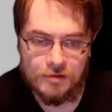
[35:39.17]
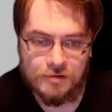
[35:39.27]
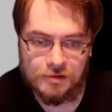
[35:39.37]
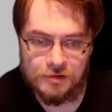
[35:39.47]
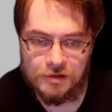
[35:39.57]

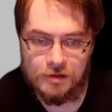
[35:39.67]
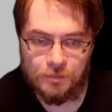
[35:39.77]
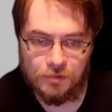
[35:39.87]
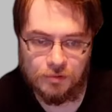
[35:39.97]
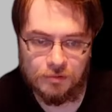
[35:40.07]
Since
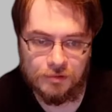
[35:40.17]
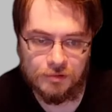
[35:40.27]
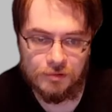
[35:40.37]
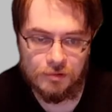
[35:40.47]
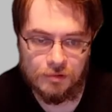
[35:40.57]
April,
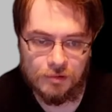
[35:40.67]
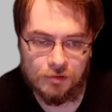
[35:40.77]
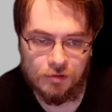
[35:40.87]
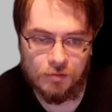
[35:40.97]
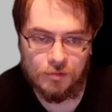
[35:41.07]

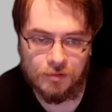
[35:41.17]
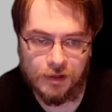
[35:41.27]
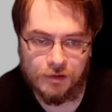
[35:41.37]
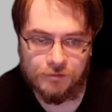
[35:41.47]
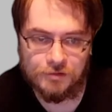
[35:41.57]
global
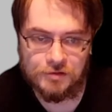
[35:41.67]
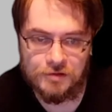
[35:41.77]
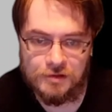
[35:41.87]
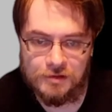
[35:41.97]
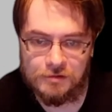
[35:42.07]
average
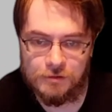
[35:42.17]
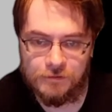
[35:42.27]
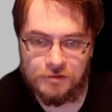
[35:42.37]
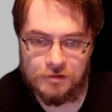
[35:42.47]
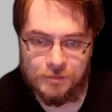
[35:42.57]
sea surface
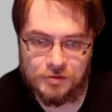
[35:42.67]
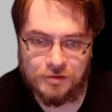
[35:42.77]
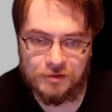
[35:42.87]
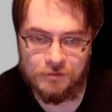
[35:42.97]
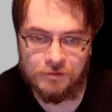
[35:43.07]
temperatures
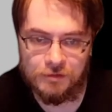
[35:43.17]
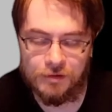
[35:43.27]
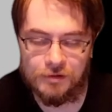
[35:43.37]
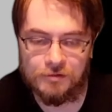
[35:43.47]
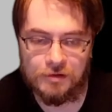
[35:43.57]
have hit
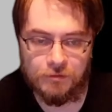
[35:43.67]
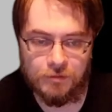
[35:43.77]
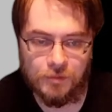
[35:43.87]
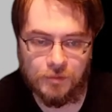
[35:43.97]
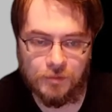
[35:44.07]
records every
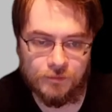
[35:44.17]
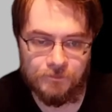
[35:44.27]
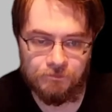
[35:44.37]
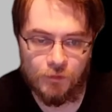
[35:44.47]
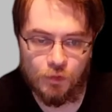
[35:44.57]
month,
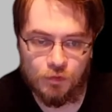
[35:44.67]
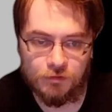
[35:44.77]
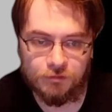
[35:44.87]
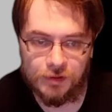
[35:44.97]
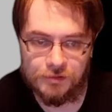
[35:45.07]
with
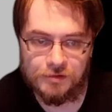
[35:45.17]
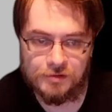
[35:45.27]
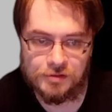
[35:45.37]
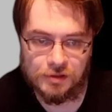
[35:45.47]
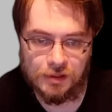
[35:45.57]
records in
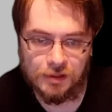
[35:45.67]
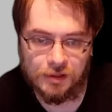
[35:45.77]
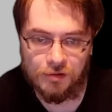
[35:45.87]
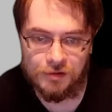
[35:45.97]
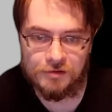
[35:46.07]
July,
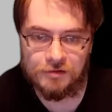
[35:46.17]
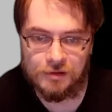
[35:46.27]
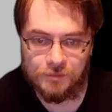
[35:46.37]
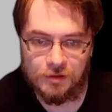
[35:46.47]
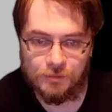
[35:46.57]
August, and
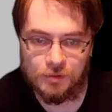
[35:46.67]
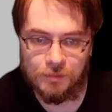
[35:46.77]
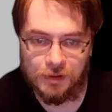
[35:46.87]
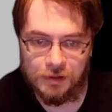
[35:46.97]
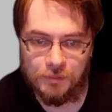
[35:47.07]
September
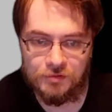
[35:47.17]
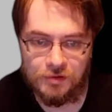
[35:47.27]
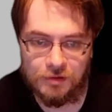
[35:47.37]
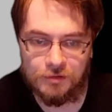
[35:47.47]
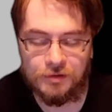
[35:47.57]
by a
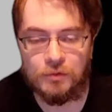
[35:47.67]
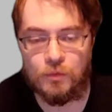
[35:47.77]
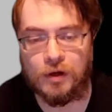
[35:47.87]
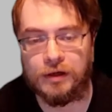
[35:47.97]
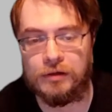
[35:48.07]
particularly
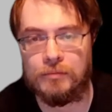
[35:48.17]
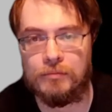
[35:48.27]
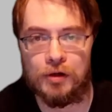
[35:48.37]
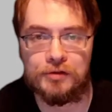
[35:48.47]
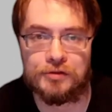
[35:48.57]
wide
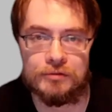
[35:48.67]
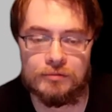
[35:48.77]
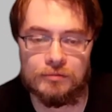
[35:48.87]
margin.